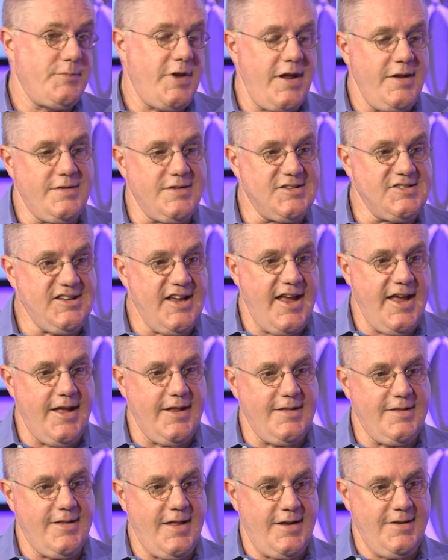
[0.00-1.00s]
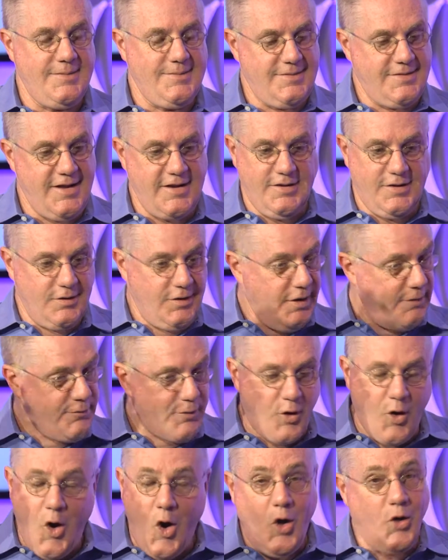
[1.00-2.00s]
hate to say it, they
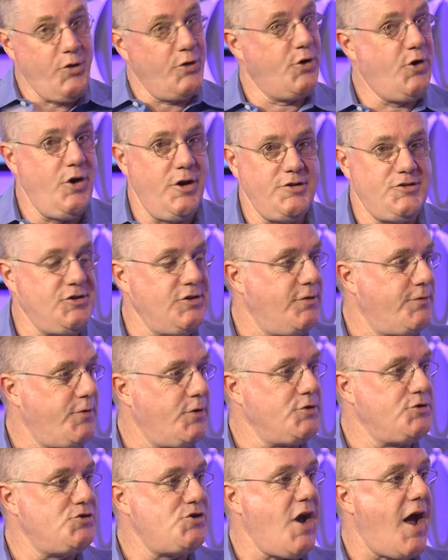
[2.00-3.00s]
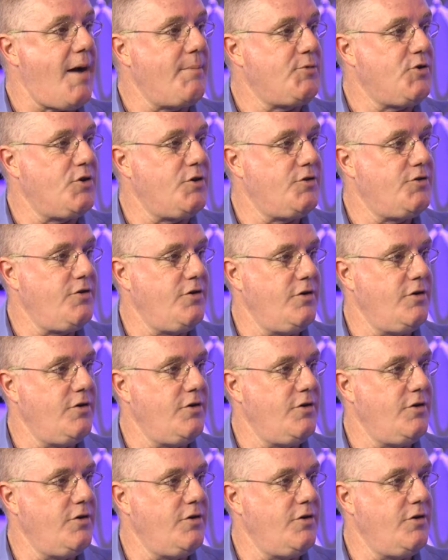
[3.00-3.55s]
deliver all the goods in the first chapter or 2.